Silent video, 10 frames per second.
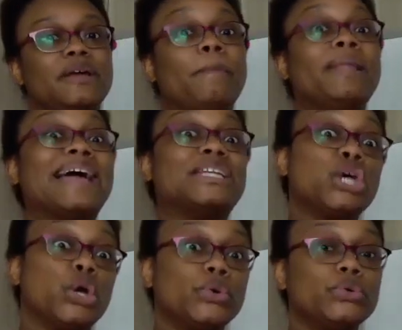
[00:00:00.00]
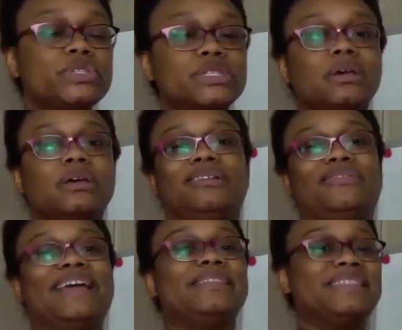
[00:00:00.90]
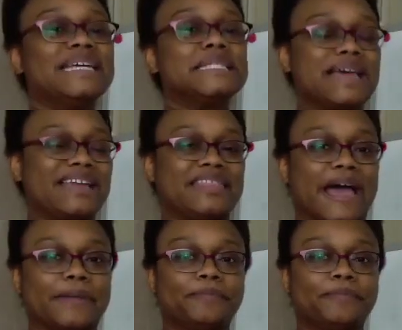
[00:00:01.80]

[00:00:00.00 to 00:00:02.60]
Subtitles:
plateaus, right? Things like that.